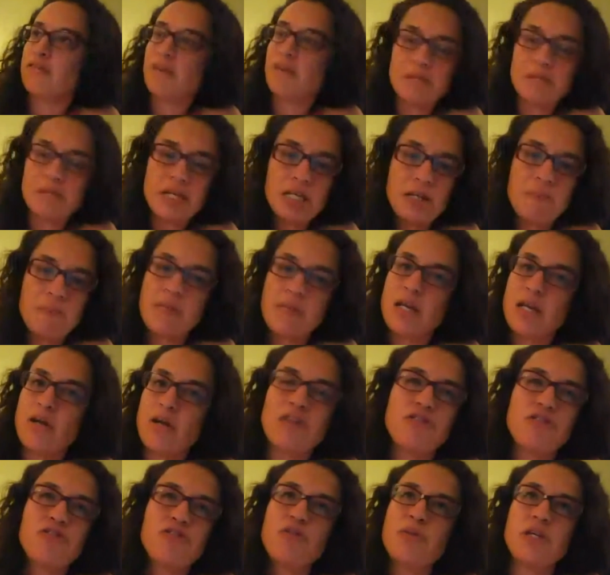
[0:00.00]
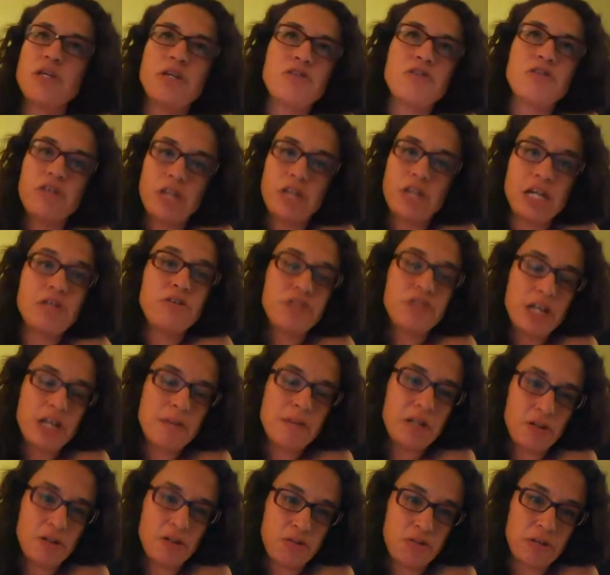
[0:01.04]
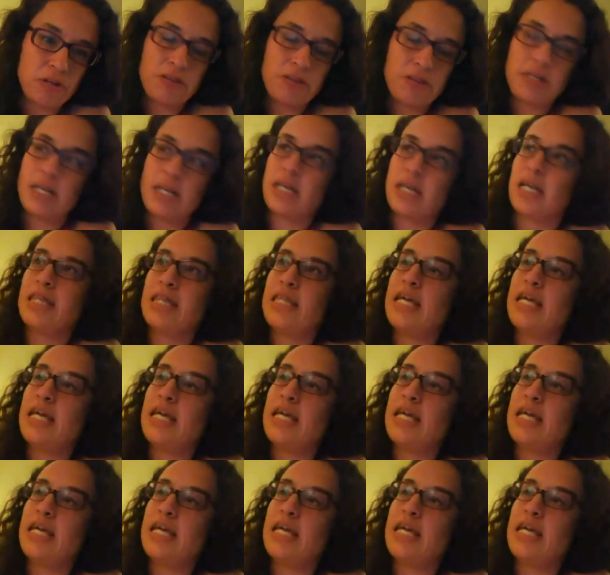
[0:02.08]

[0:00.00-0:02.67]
Something in the middle has to do with the entertainment industry, I think.